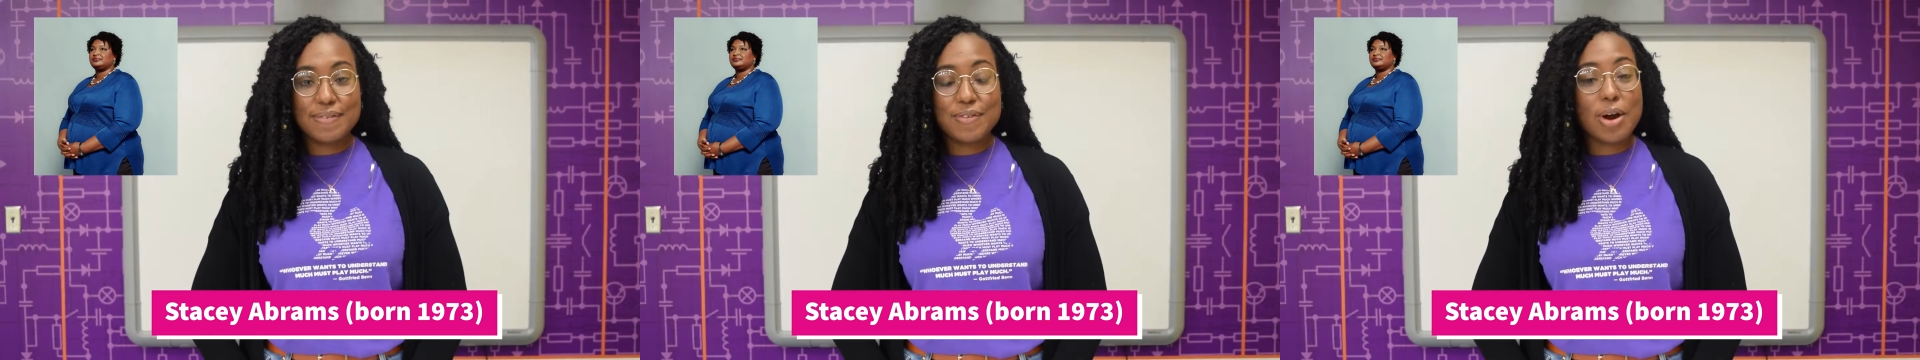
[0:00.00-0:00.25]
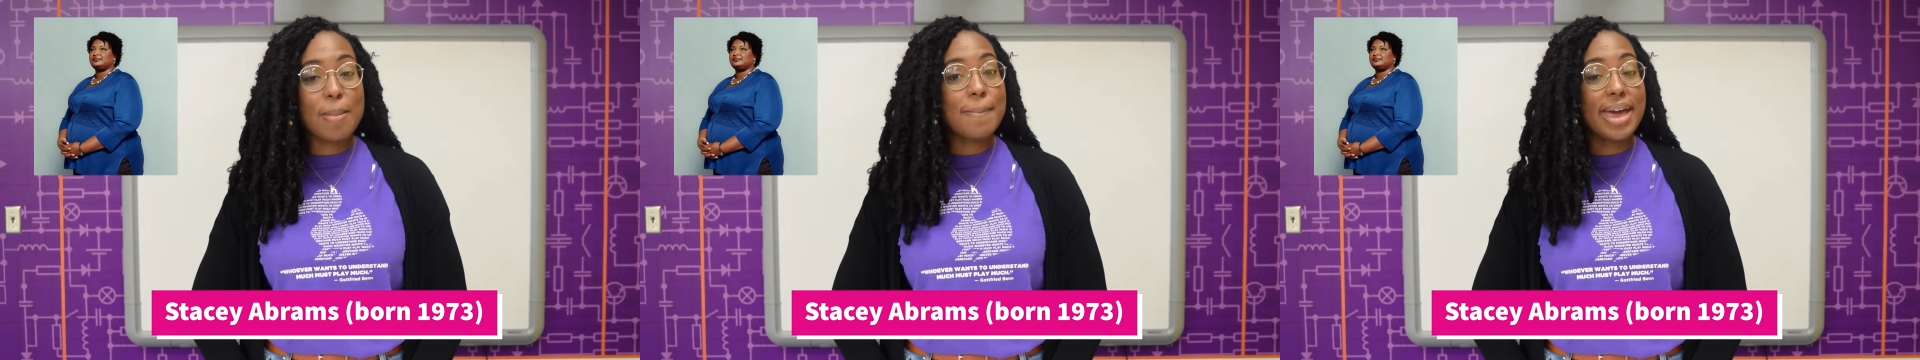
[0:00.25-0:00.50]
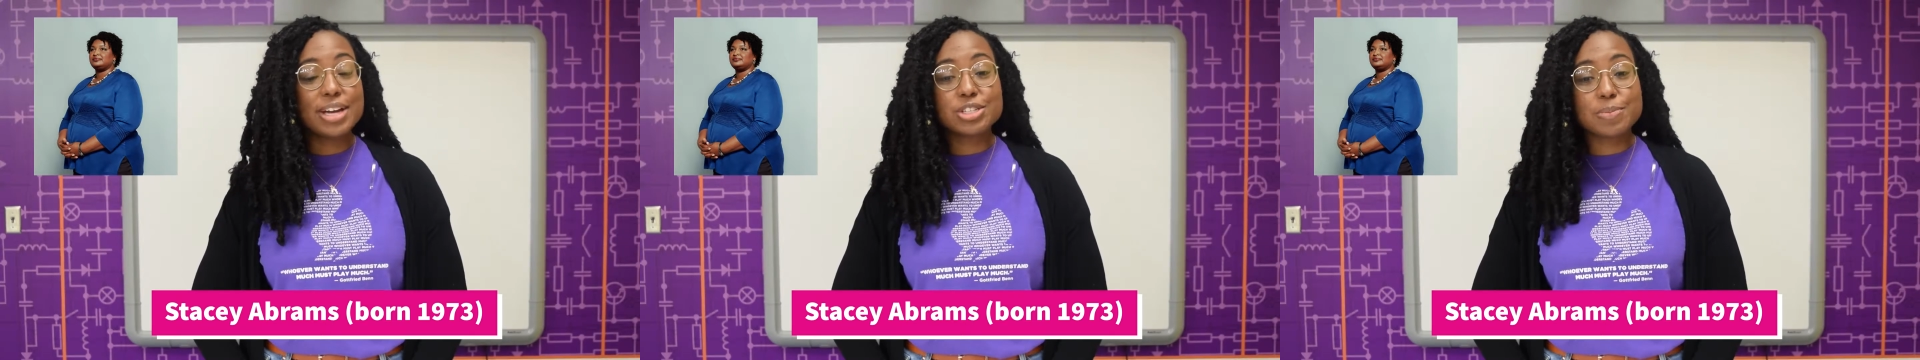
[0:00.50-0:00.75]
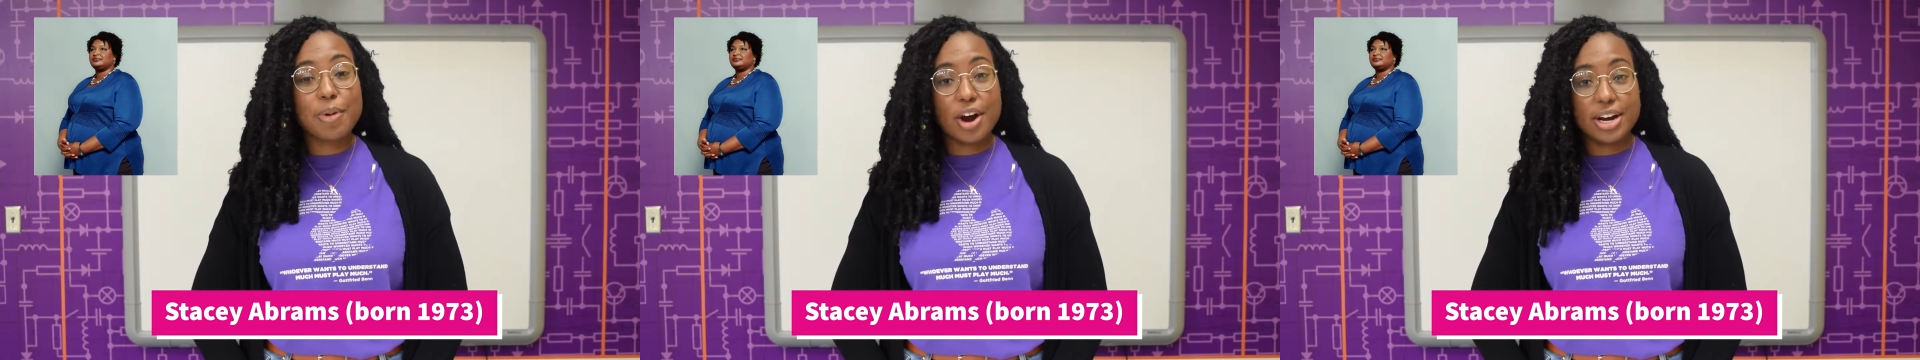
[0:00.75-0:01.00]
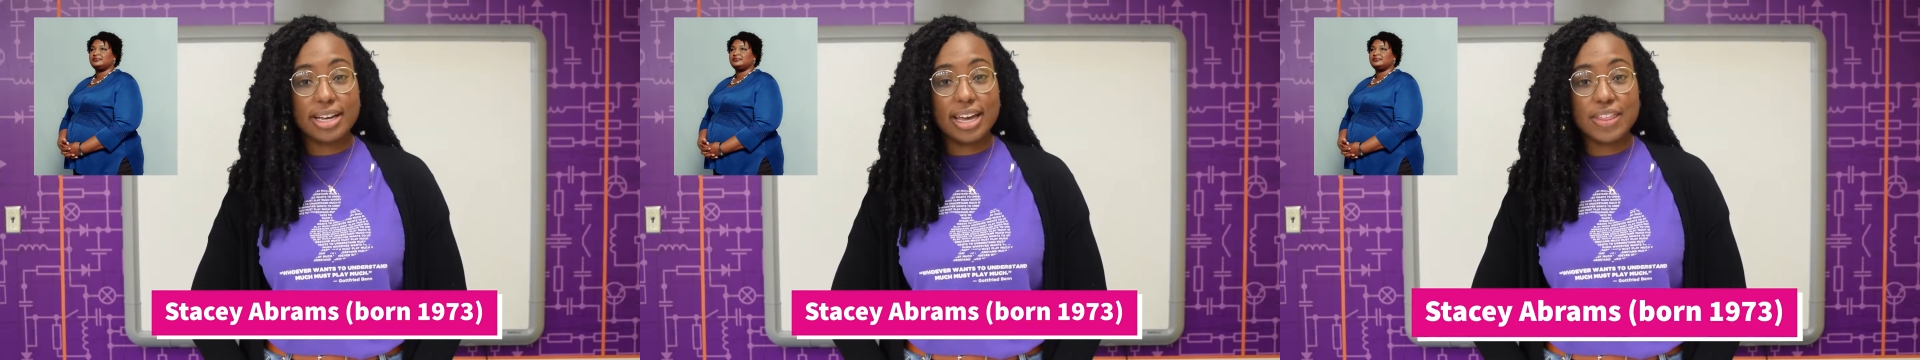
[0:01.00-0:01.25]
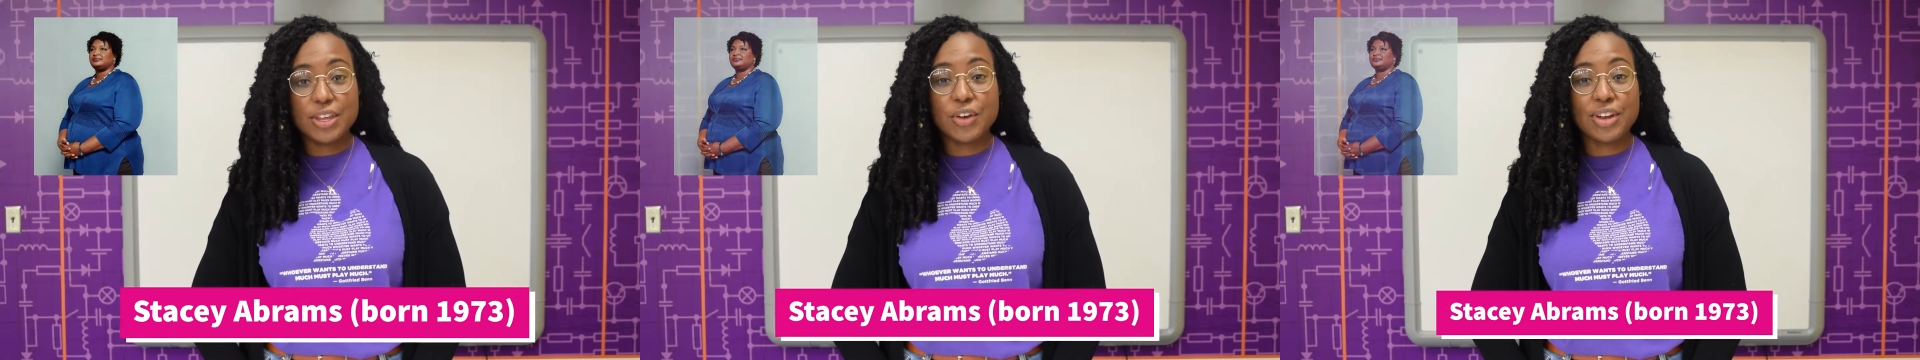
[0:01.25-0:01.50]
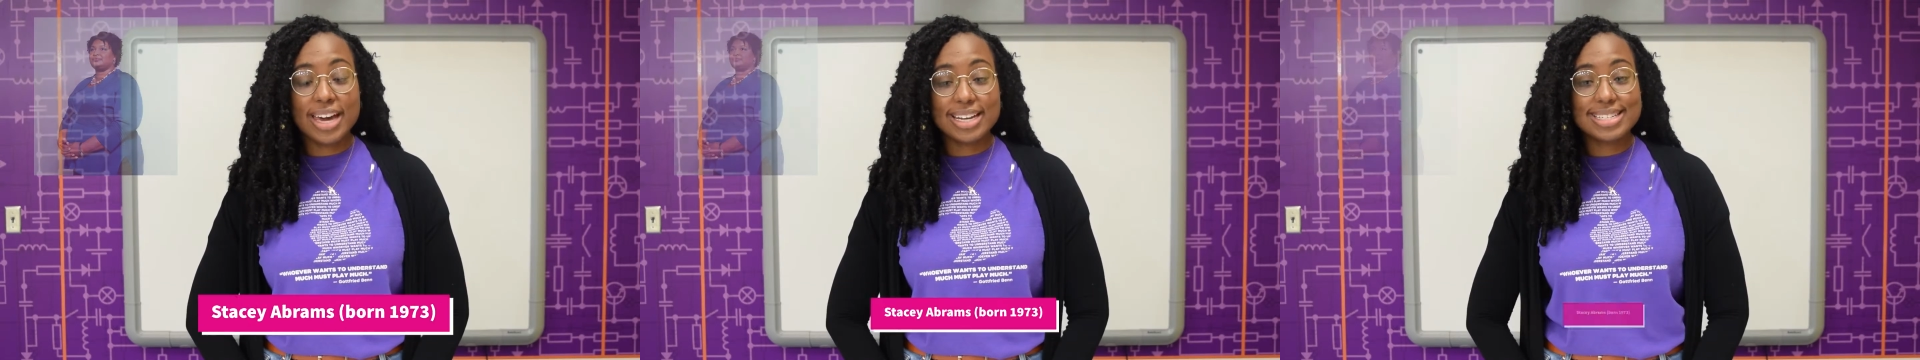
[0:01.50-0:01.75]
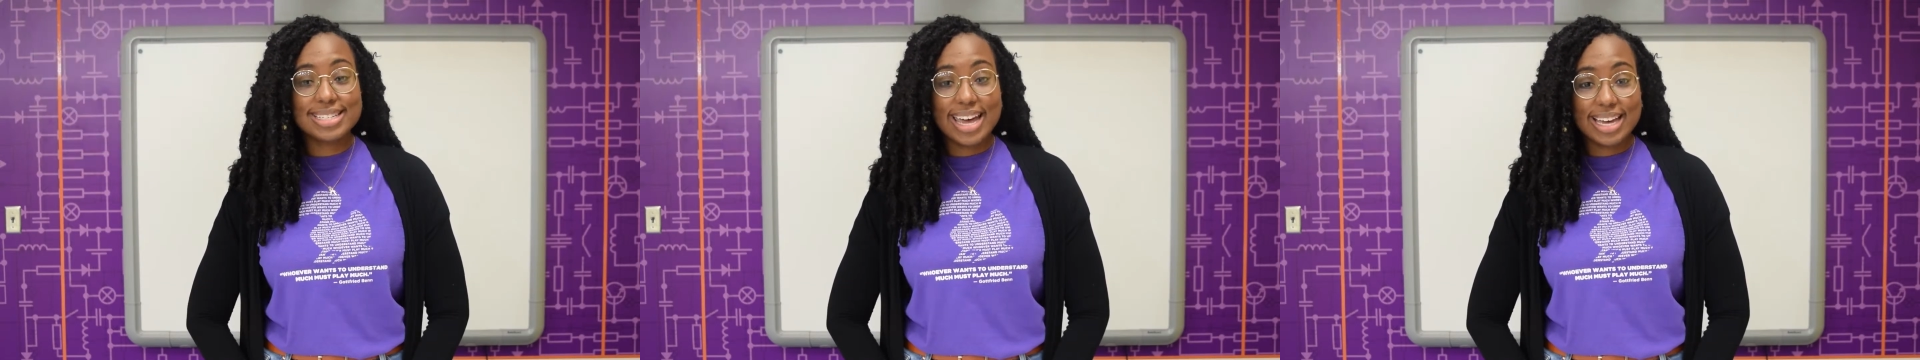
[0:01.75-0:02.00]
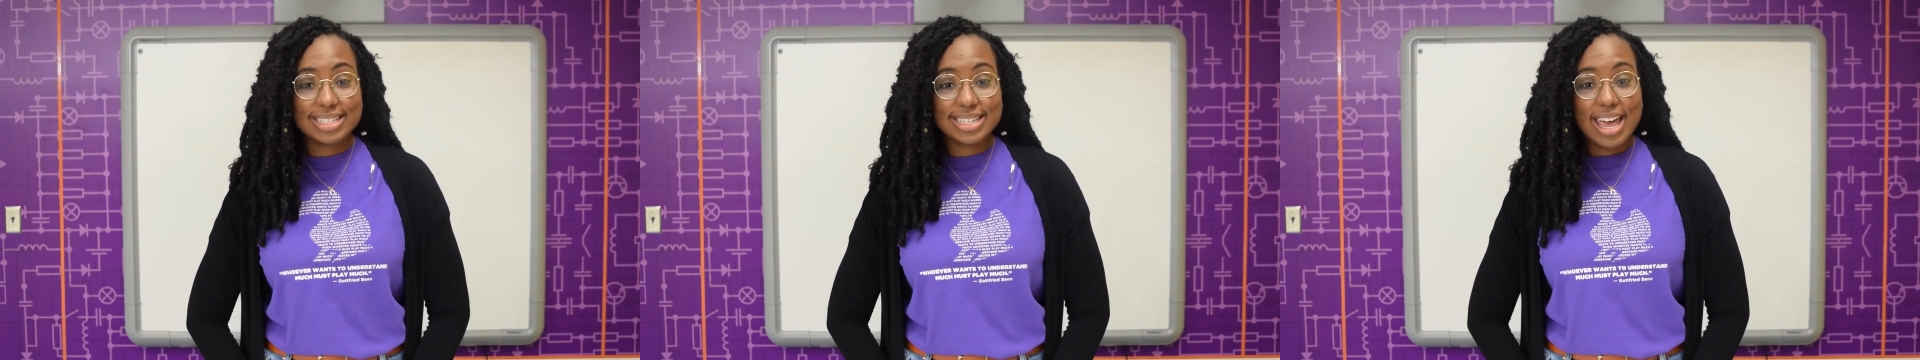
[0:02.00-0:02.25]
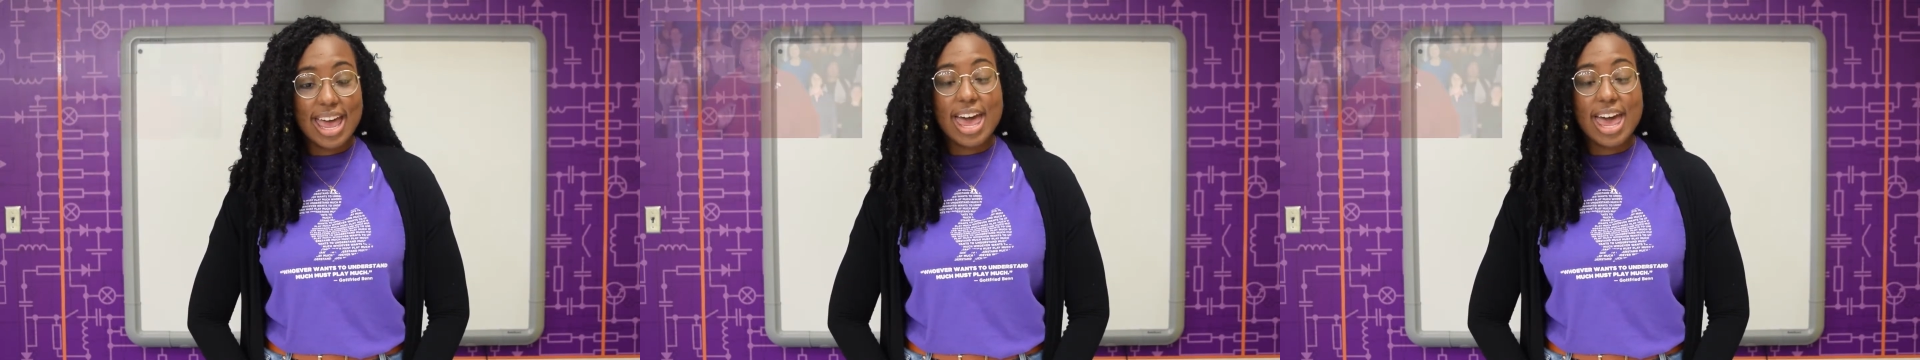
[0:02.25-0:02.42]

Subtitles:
for a major party in the United States,